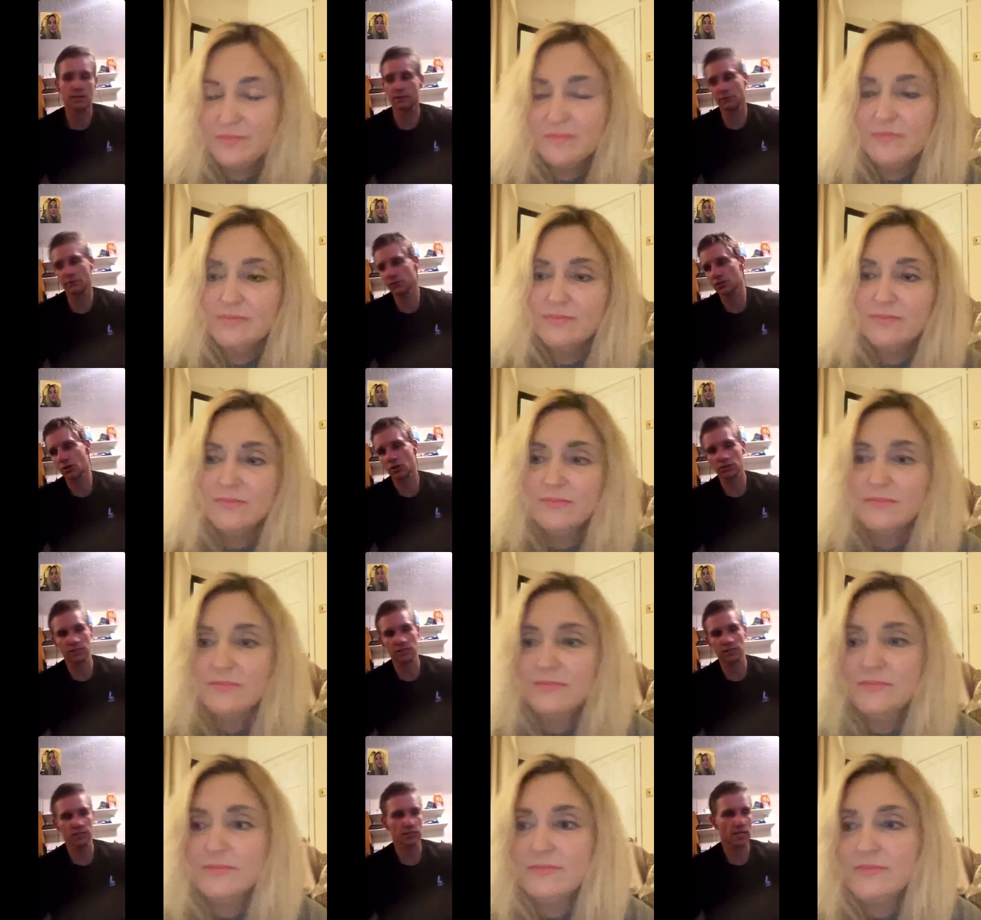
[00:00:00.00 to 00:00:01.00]
Speaker 1: even start
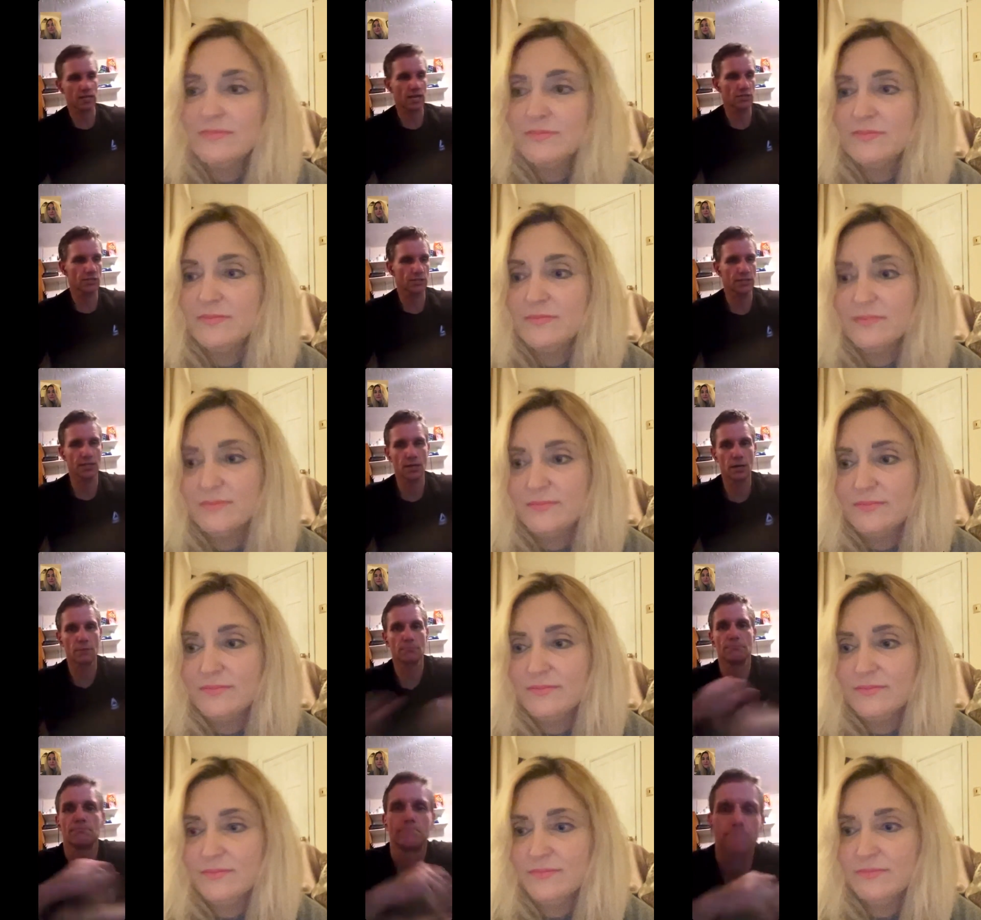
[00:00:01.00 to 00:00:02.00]
this. Actually,
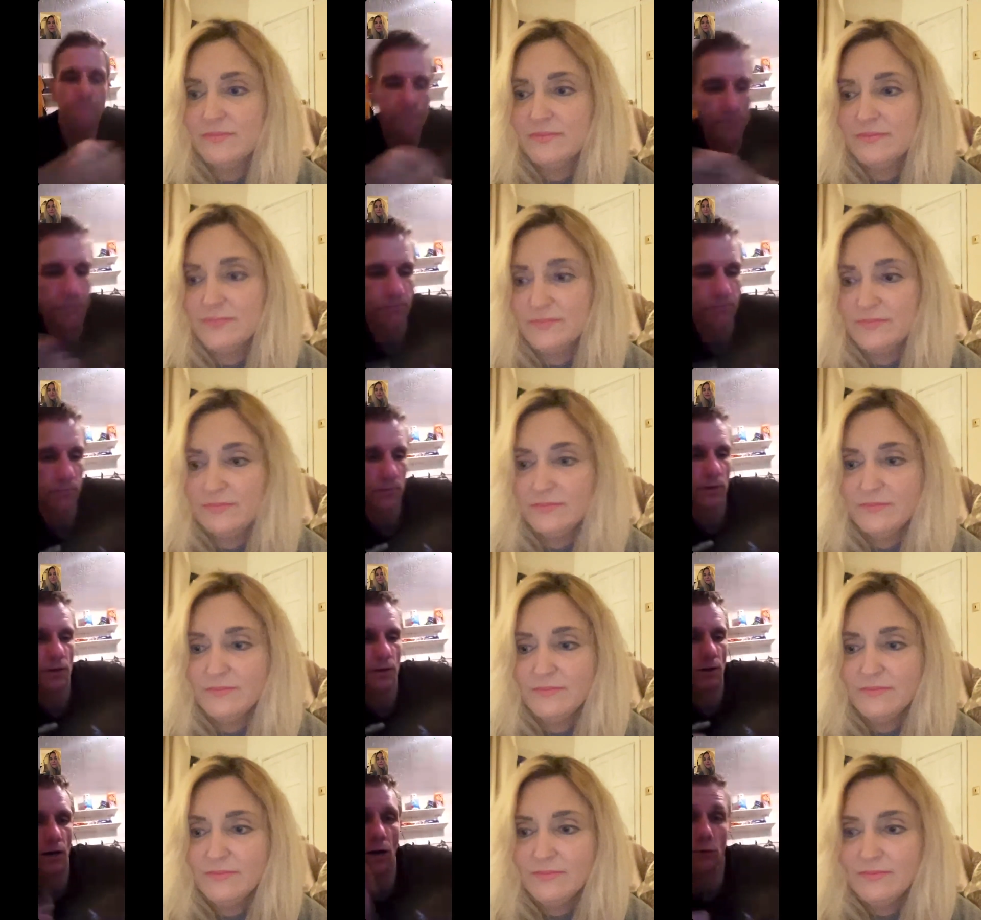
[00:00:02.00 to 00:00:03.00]
um,
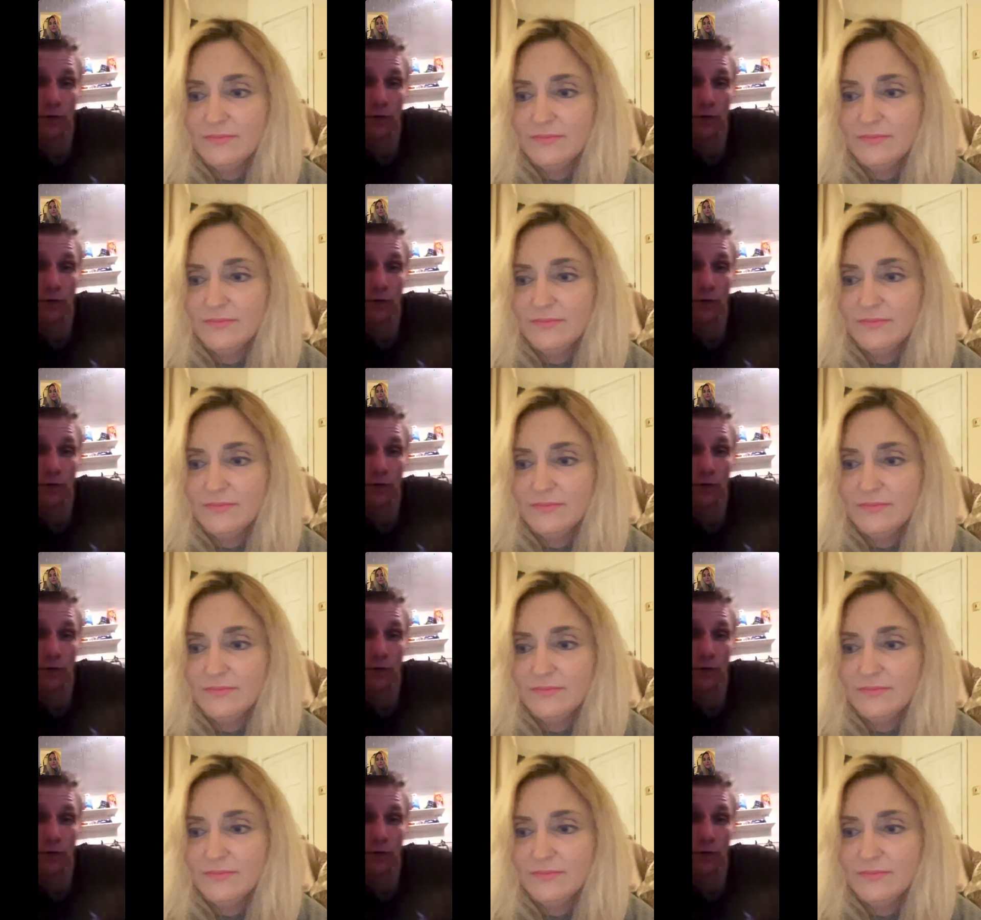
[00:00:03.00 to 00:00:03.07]
I